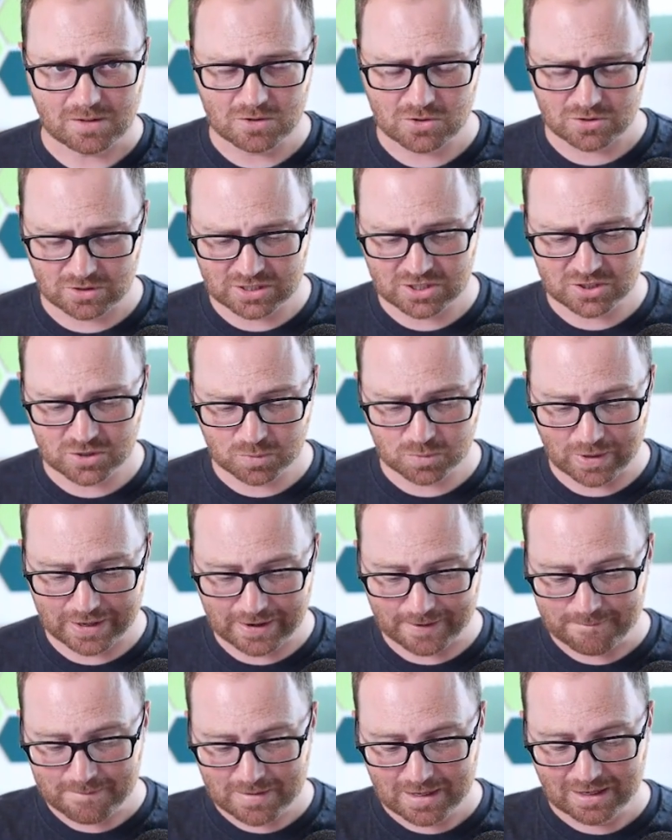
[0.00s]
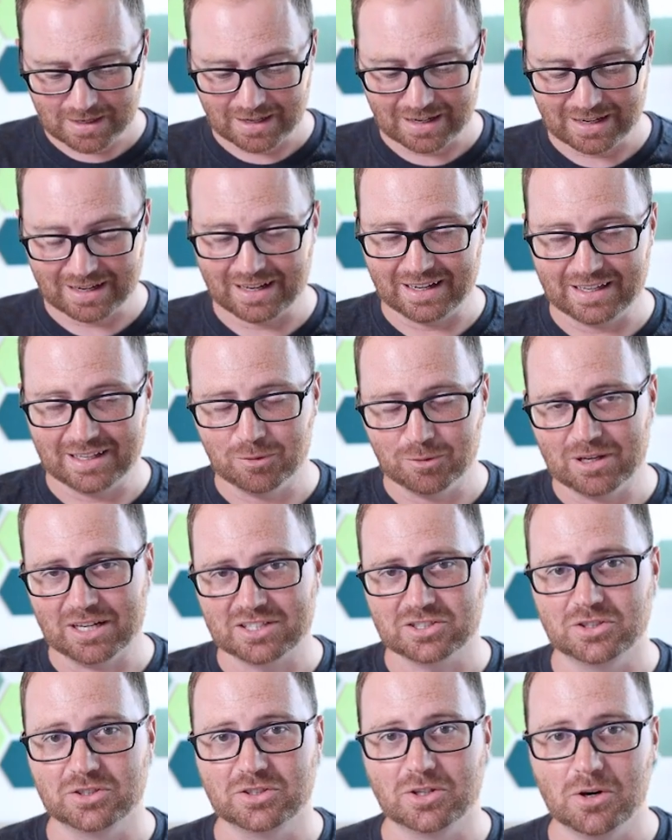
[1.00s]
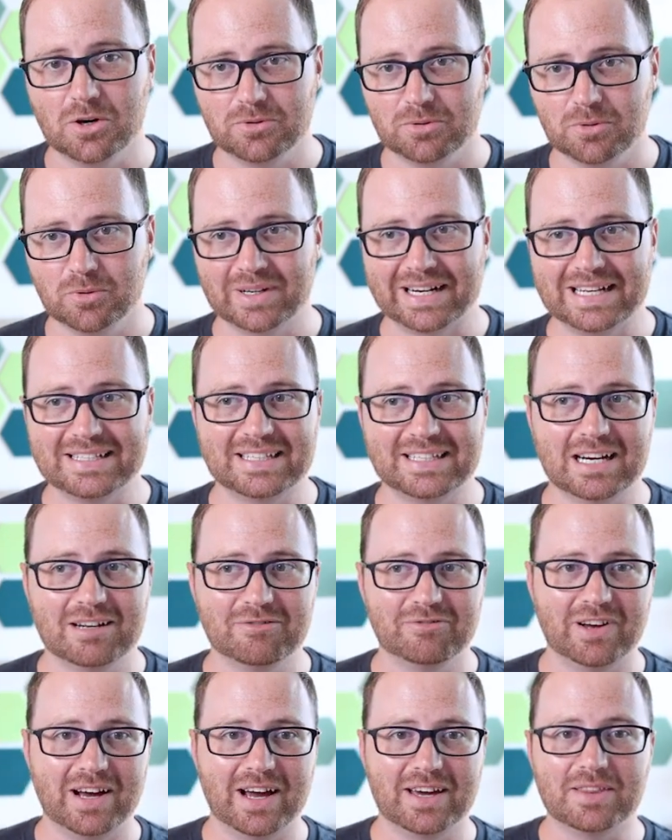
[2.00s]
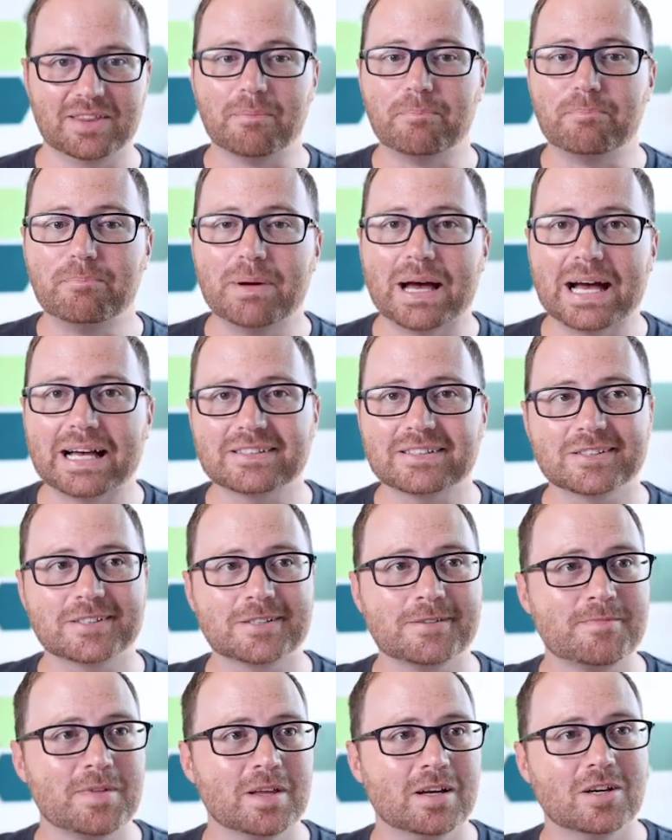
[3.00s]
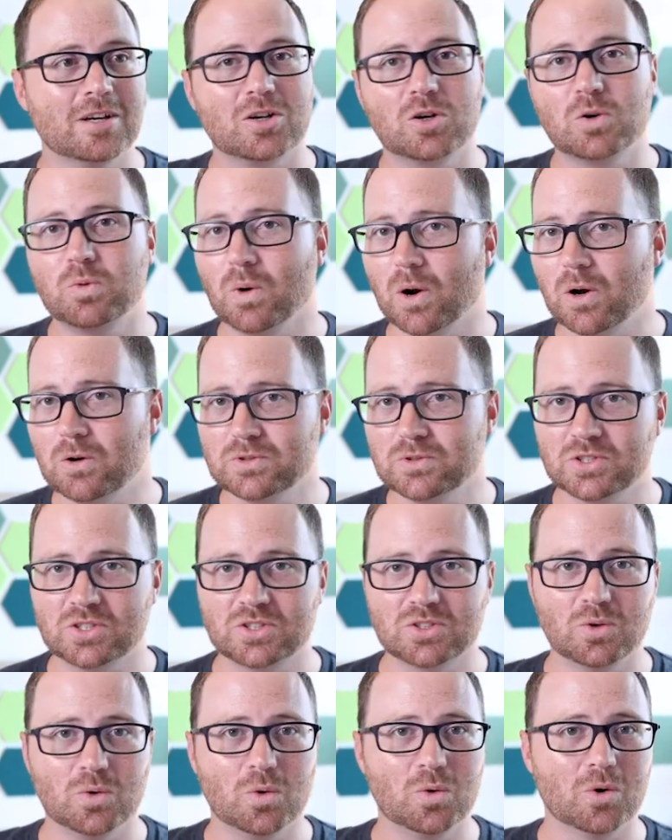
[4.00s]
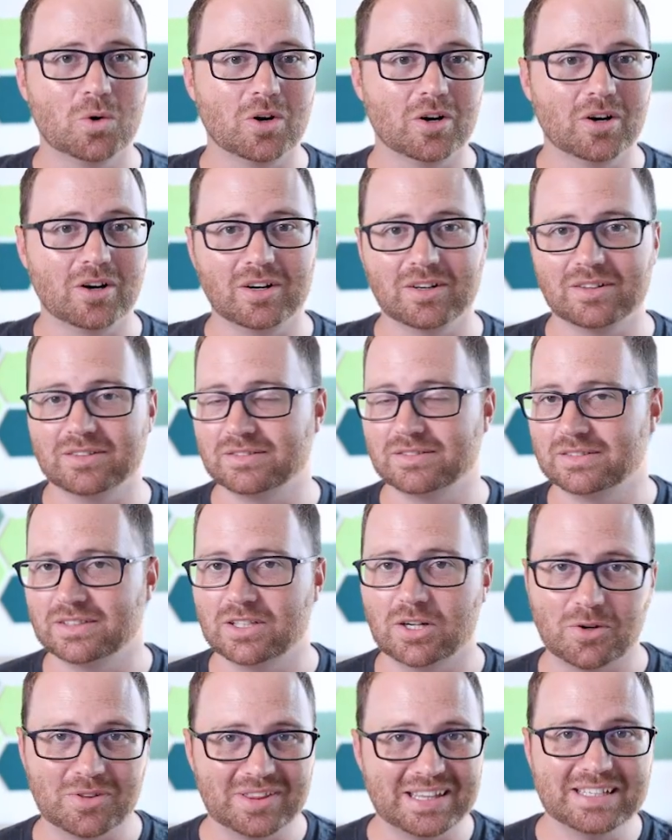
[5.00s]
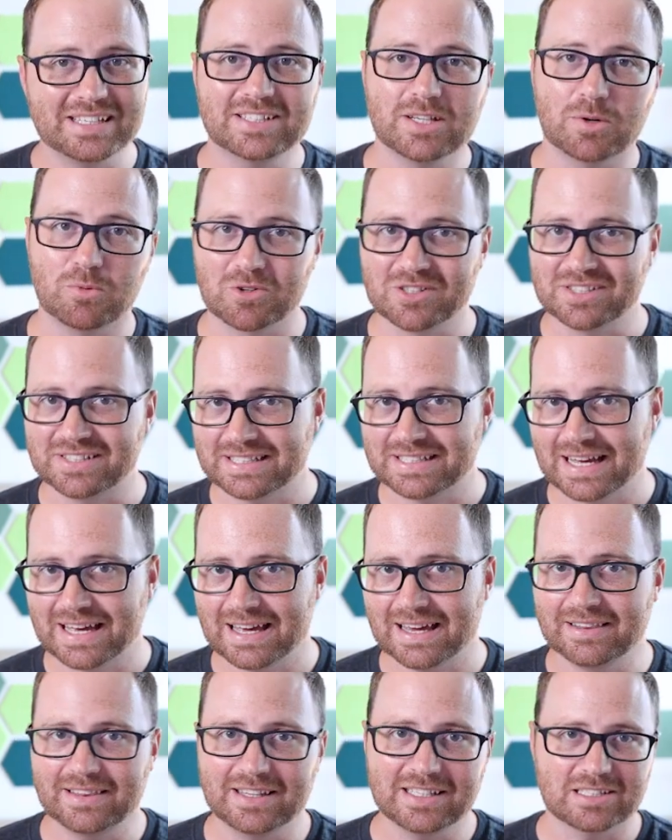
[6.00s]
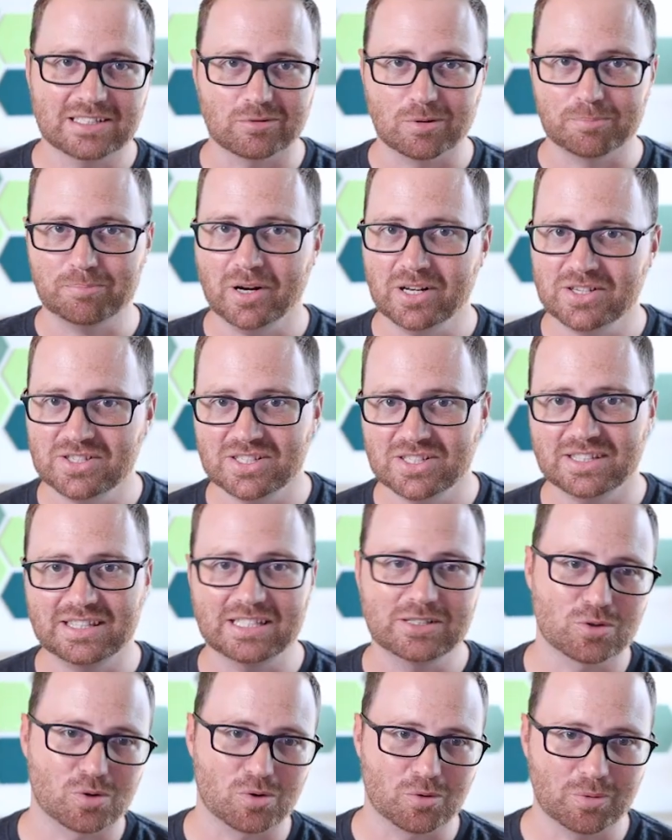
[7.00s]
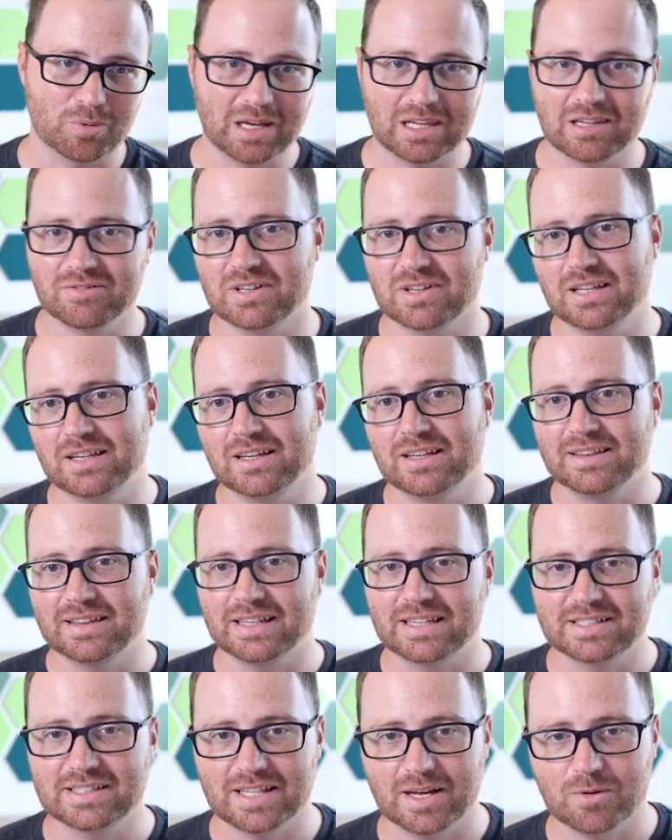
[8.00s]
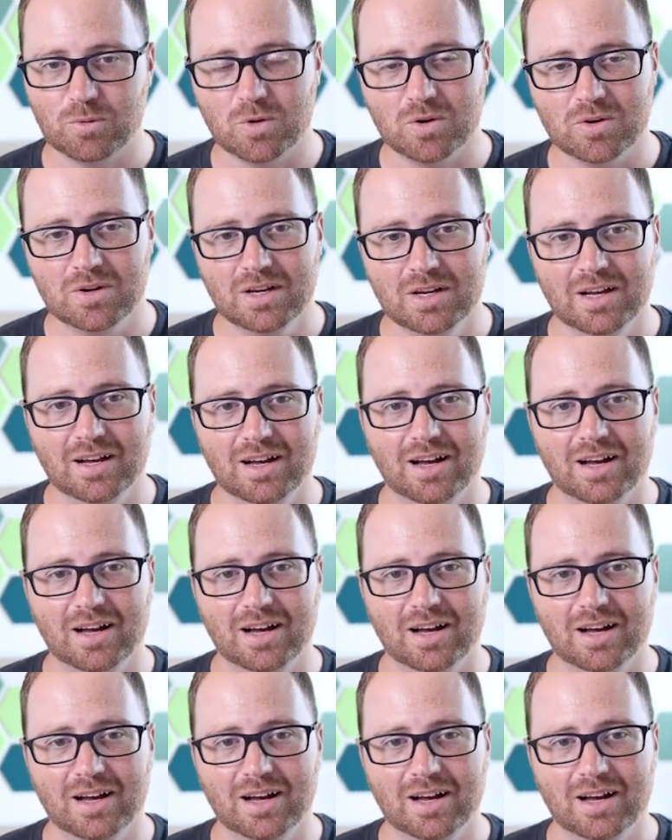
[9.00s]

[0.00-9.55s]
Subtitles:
So this is where it will actually go through and identify the best quotes or things that were said, things that were punchy, things that were relevant, things that will